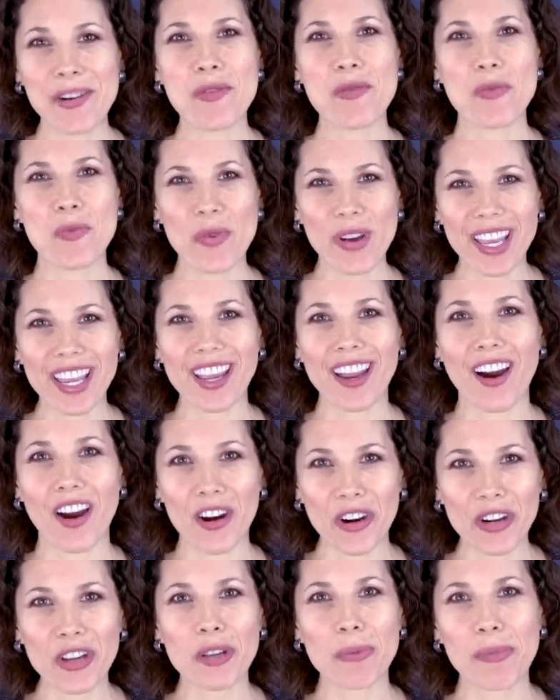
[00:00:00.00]
we,
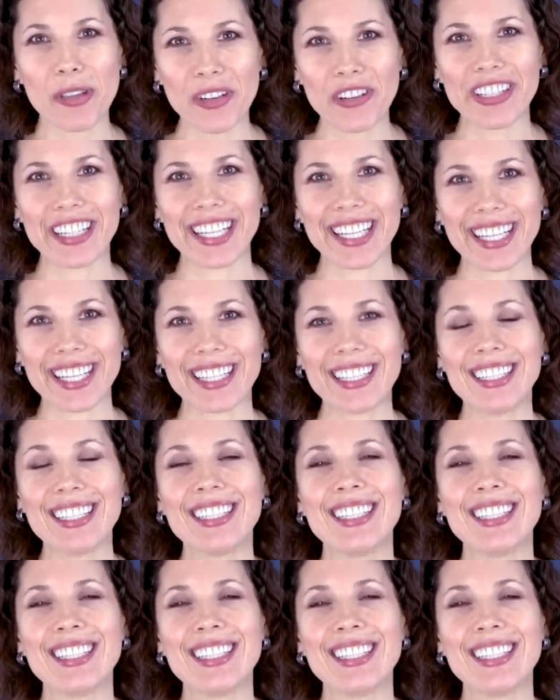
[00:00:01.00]
our community,